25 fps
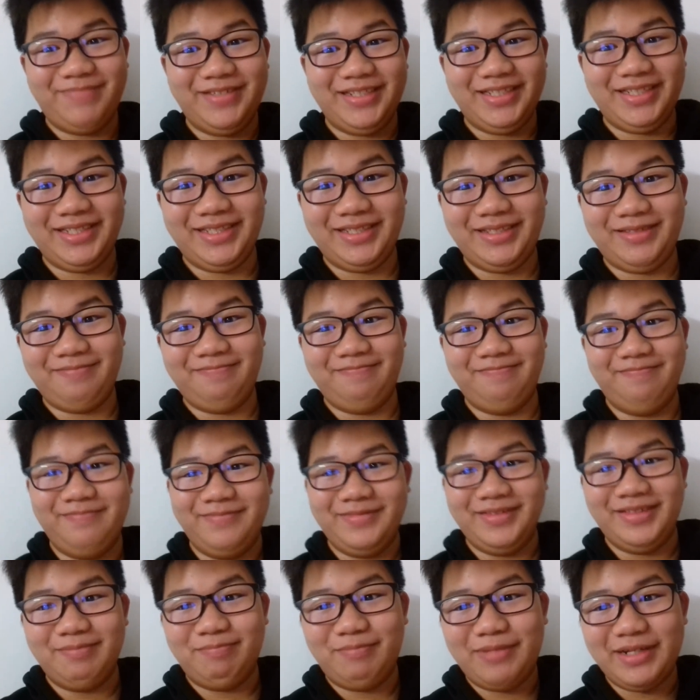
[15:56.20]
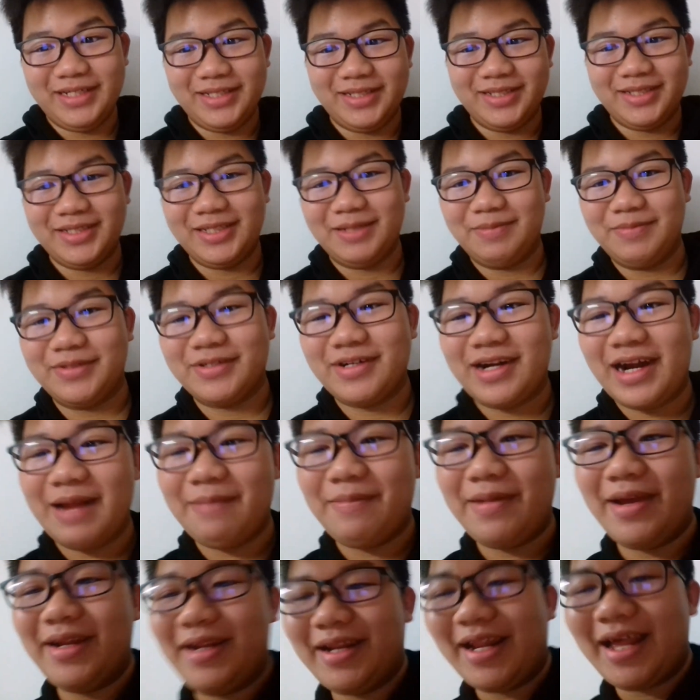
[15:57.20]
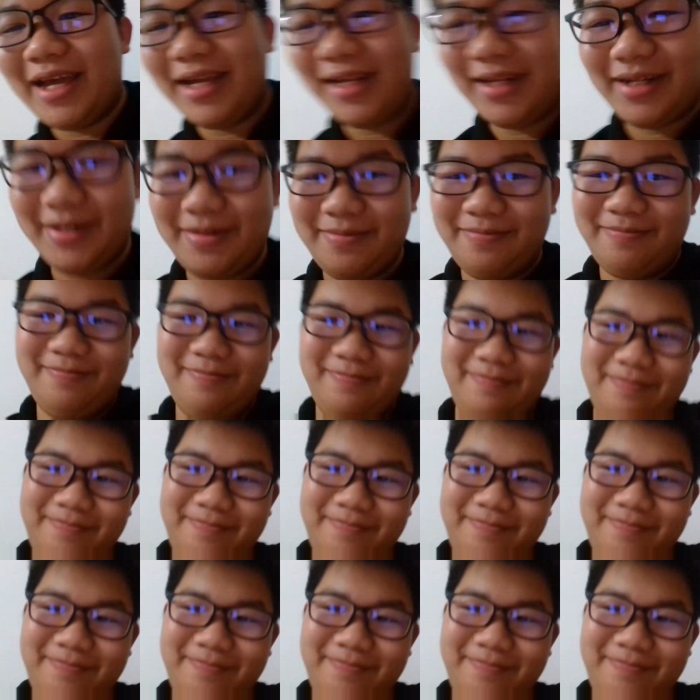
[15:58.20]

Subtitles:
Please subscribe and like.